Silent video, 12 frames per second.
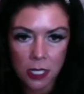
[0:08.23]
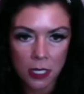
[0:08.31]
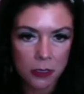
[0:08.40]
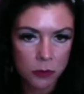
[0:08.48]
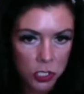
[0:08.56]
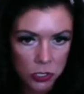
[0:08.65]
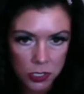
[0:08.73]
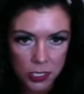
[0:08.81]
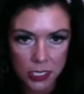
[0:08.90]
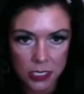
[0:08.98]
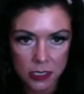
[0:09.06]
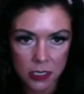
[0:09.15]
I'm sure
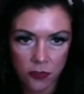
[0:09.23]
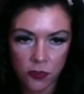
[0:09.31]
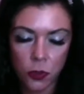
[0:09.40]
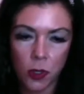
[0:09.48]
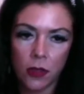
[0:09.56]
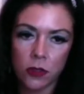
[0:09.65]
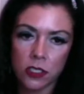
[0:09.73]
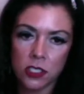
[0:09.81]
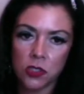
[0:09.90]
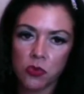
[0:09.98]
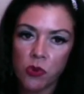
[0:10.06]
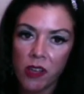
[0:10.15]
it's a few others
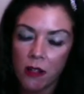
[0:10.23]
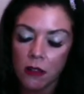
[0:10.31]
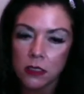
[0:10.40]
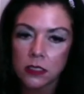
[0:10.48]
as well.